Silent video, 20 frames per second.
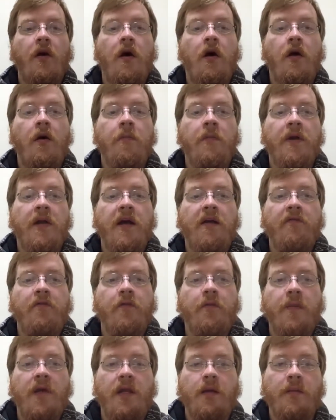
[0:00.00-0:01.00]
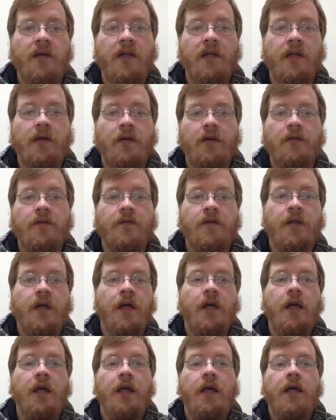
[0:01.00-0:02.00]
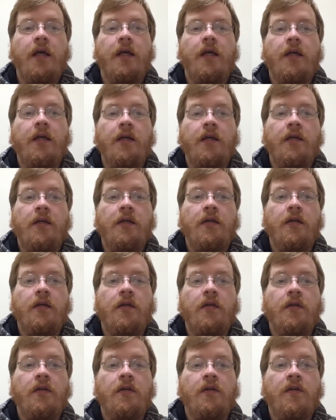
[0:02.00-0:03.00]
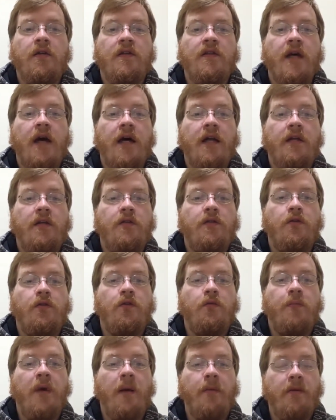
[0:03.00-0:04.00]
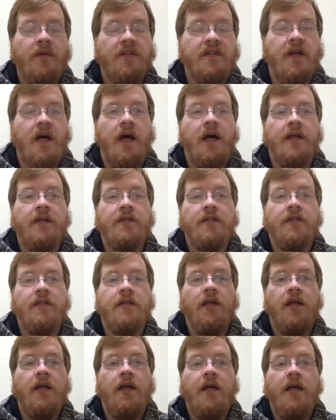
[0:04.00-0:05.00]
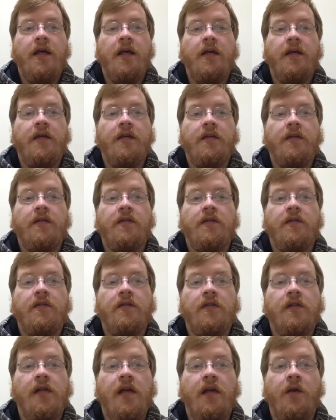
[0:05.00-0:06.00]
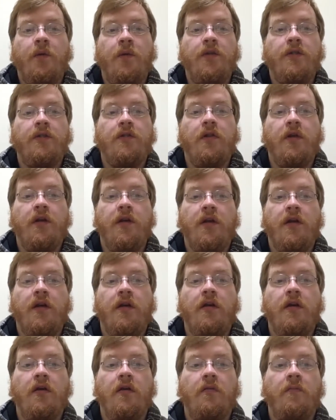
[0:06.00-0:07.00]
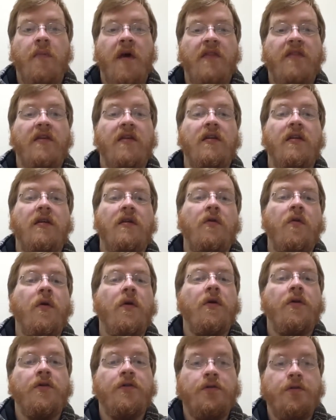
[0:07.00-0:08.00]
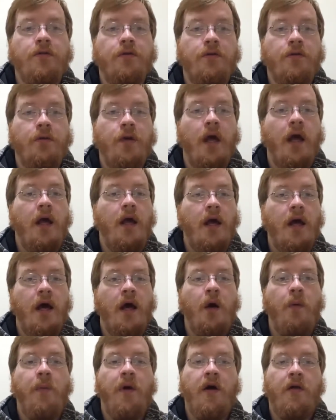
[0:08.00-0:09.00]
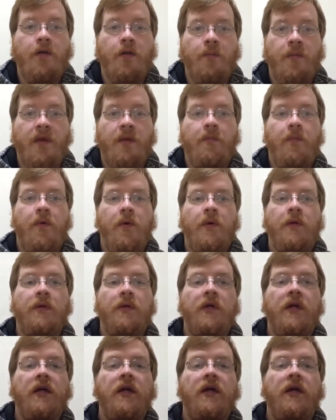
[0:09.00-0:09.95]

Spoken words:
But after many, many years, he decided to publicize his language learning method in order to help other people.